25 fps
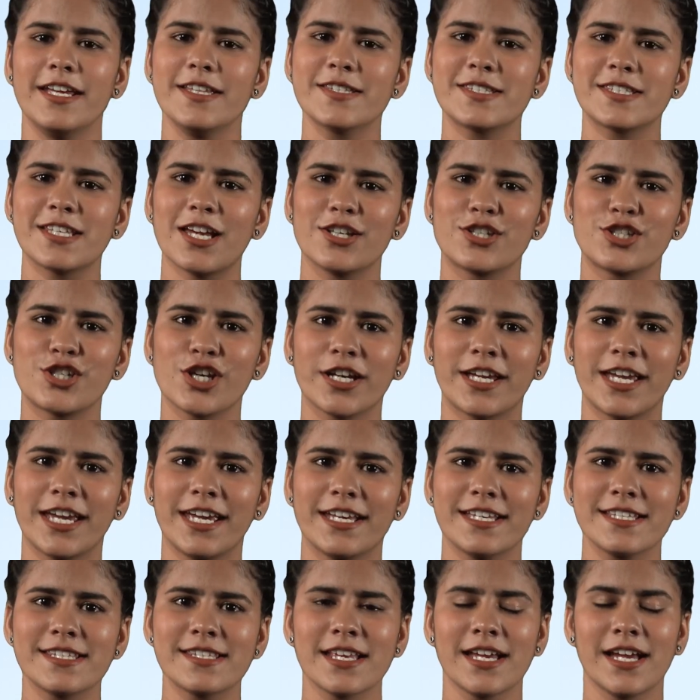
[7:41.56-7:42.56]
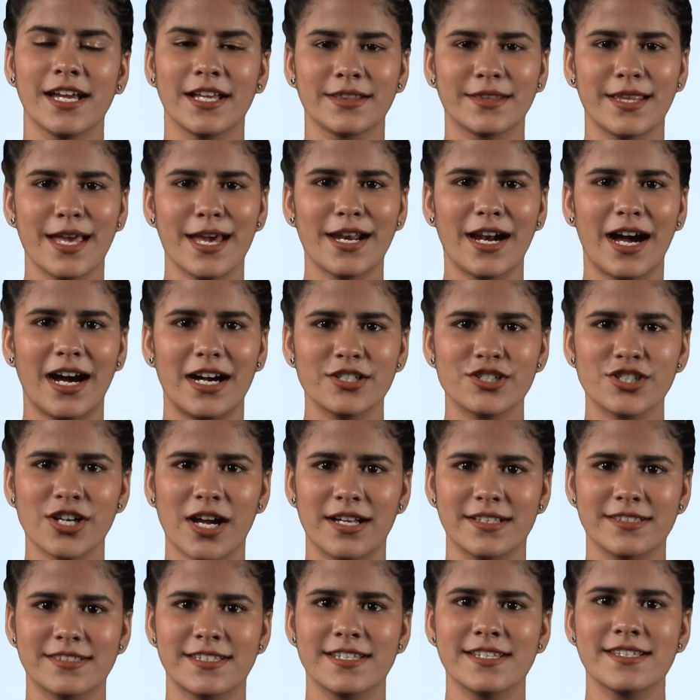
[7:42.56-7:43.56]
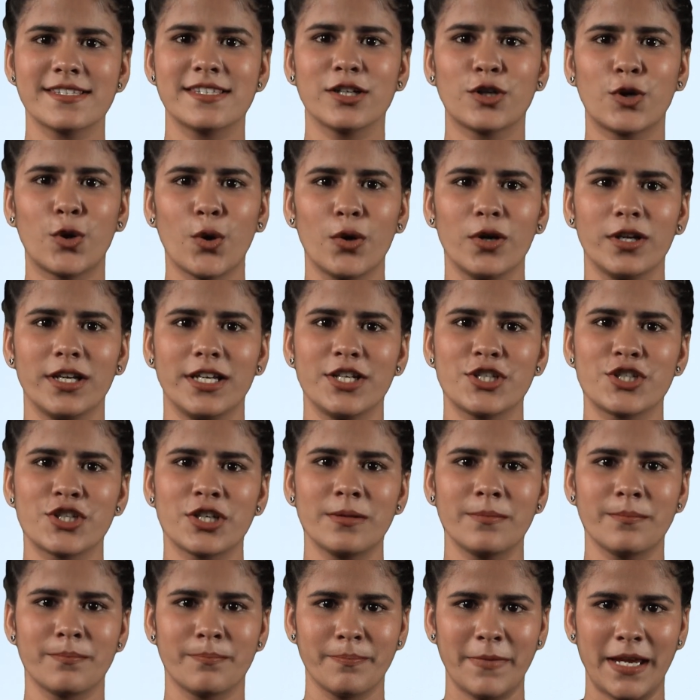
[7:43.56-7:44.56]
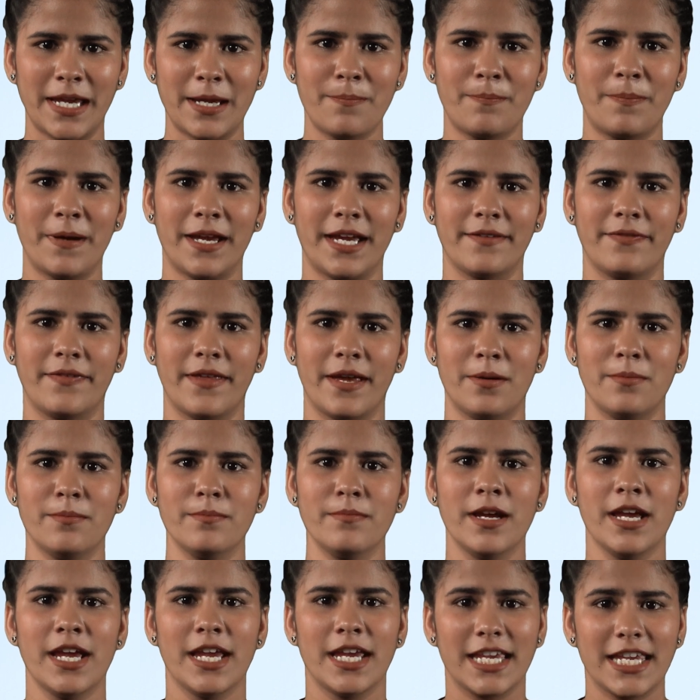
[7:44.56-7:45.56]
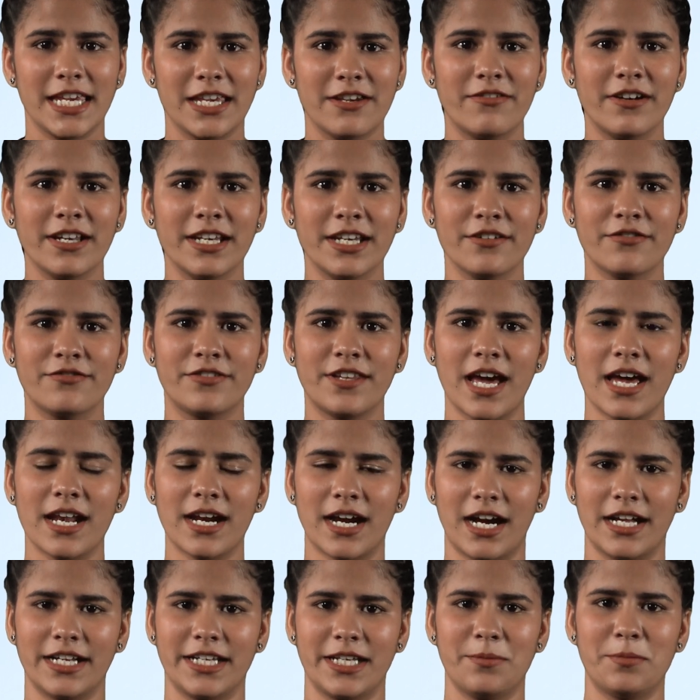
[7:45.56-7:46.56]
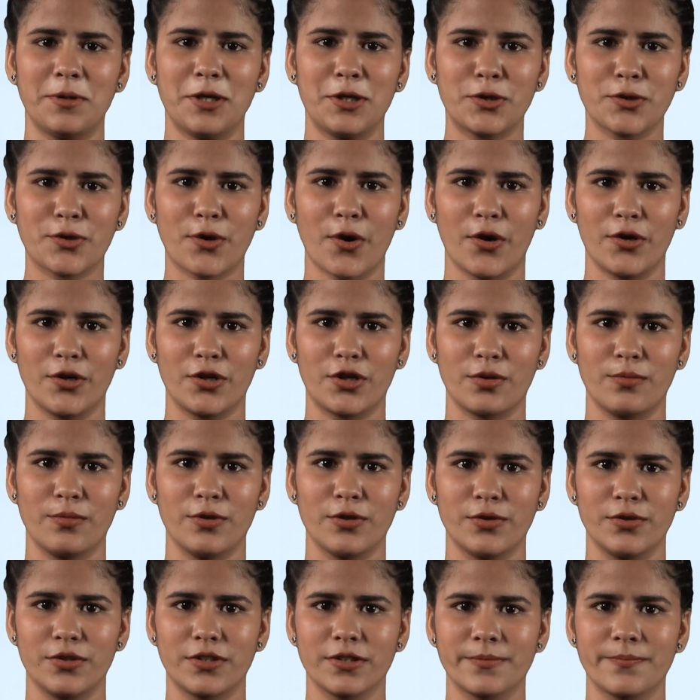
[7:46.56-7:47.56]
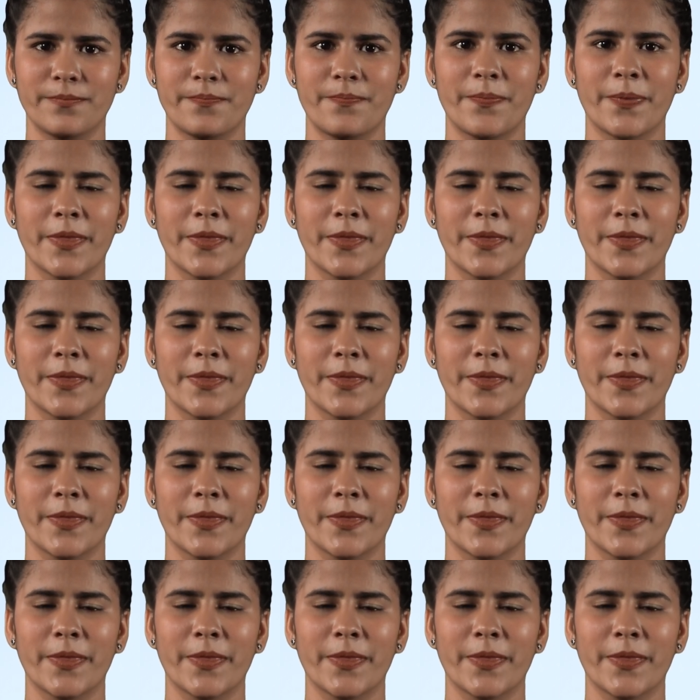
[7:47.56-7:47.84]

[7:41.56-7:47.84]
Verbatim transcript: In such a case, there are chances the coalition may pay them even if they are unable to contribute.